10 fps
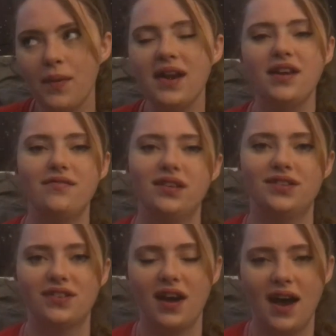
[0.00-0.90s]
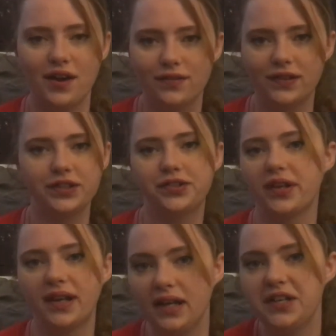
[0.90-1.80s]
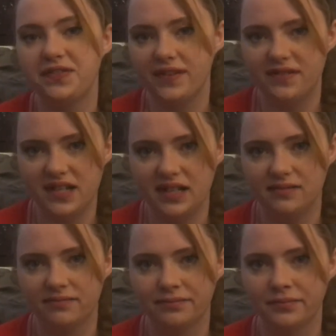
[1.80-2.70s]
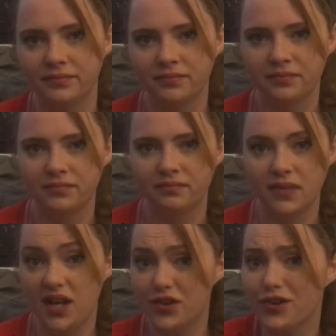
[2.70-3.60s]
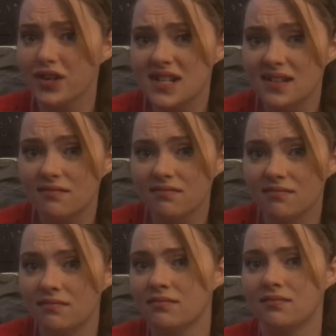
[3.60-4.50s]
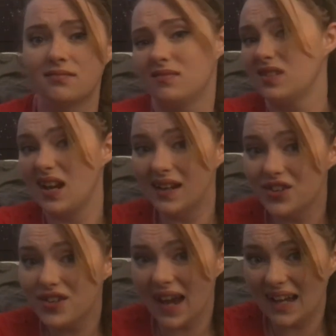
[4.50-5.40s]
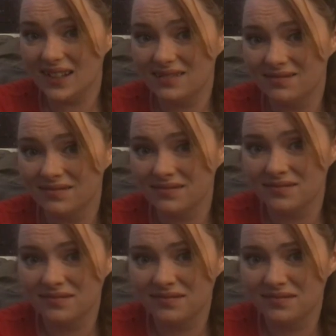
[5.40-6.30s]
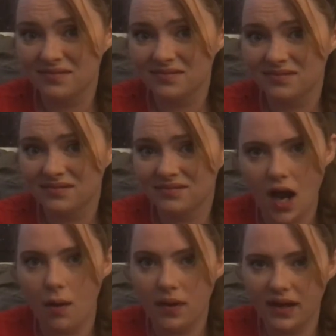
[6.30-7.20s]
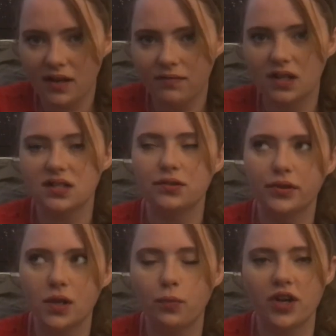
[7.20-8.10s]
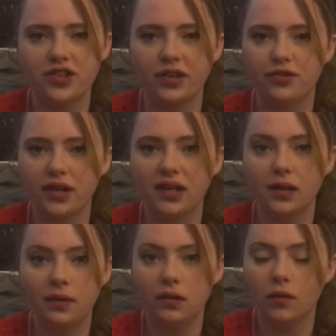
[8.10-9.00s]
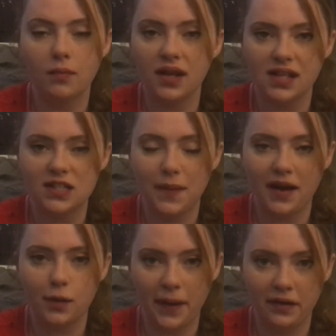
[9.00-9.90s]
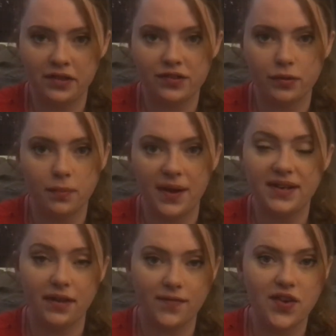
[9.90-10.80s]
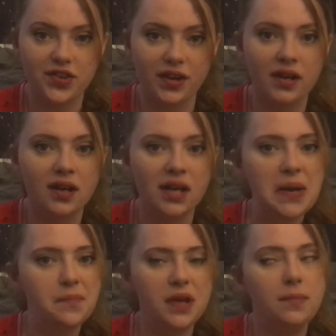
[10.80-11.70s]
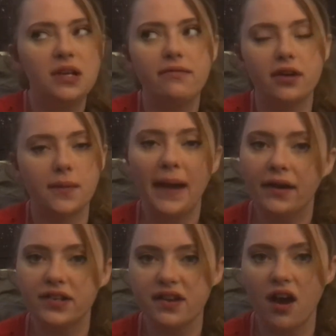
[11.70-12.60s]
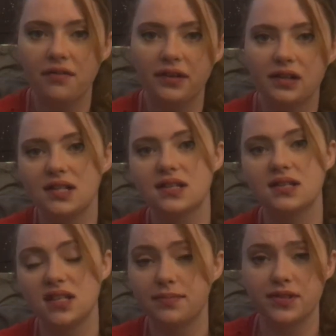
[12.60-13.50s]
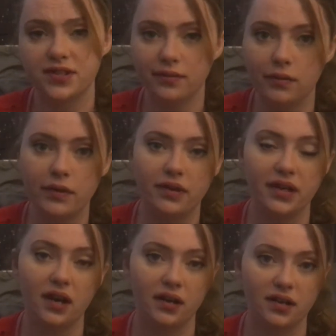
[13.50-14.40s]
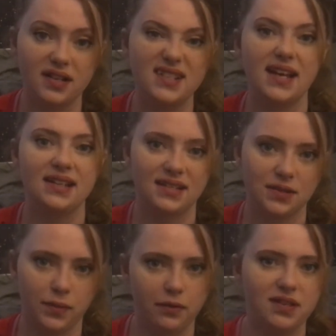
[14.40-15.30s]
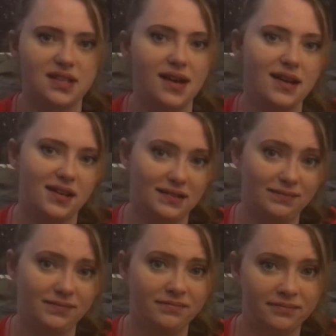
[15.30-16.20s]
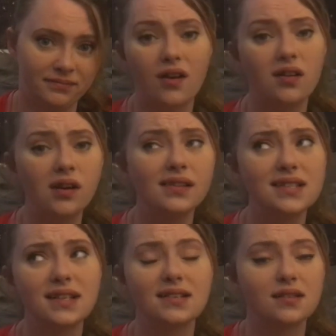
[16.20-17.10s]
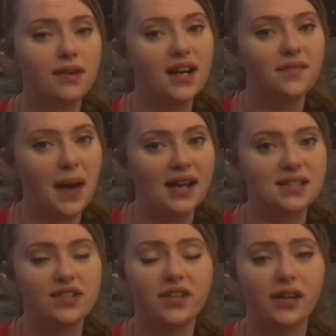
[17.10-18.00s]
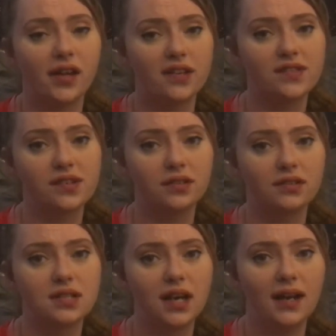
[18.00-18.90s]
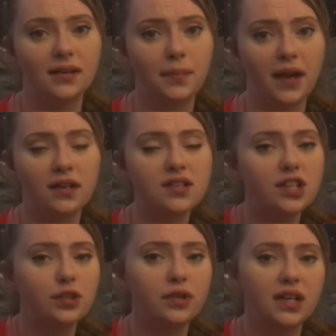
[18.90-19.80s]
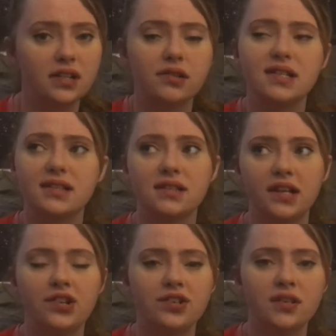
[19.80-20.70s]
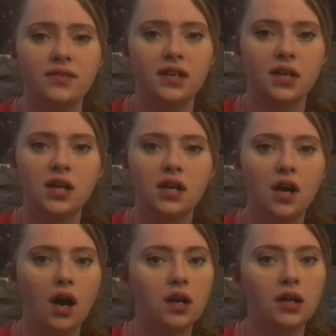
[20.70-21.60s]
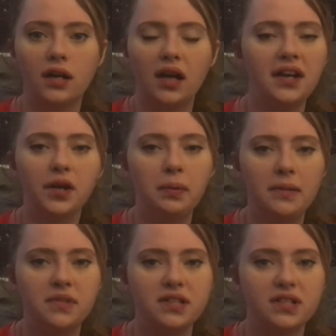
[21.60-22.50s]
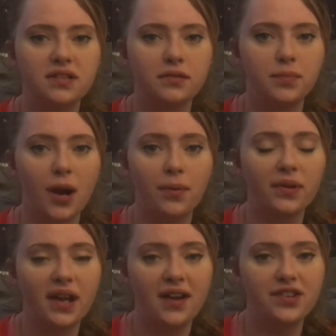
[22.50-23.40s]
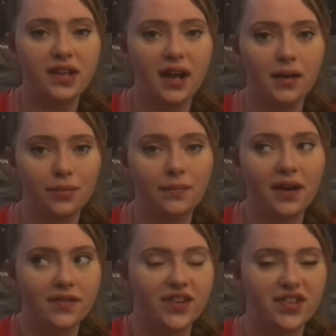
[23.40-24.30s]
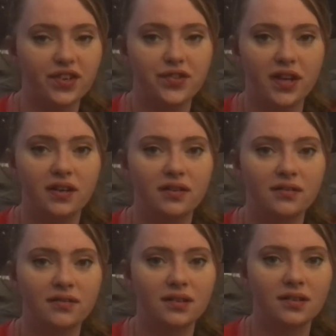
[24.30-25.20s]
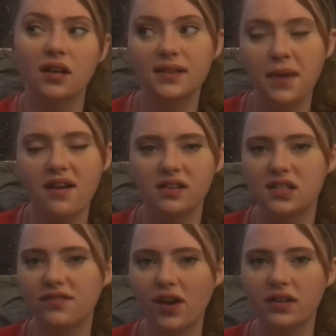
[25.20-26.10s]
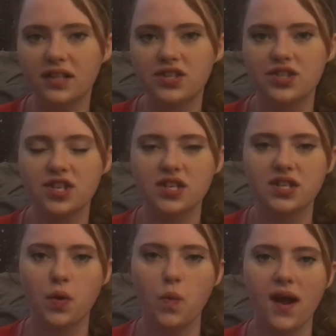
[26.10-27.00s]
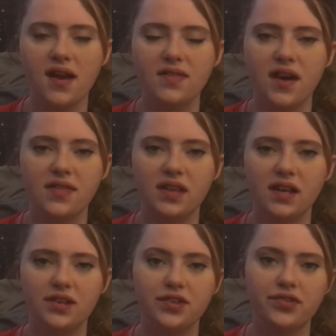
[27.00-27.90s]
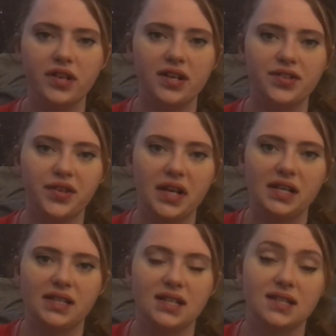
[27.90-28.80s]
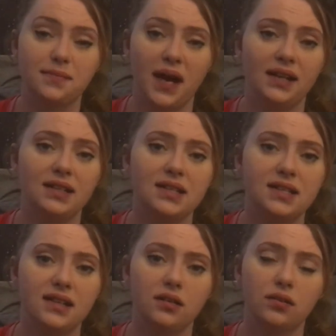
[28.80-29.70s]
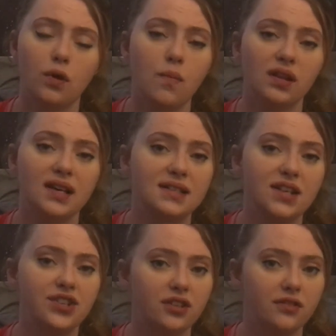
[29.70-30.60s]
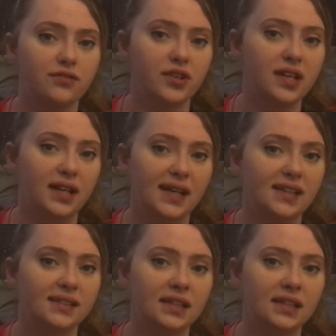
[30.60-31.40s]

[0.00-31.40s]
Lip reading: many of us had our first drink at age 15? Age 13? Age 10? How many of us grew up watching drinking be normalized by our parents or by television? Maybe even our parents offering us a sip or two when we were younger to taste what it was like. Alcohol is seen as a rite of passage in a lot of circles, and parents who are ignorant to the dangers of it are unequipped to properly educate and prepare their children. It's not the parents' fault, it's just a way that the industry has created this dependency and normalization of drinking.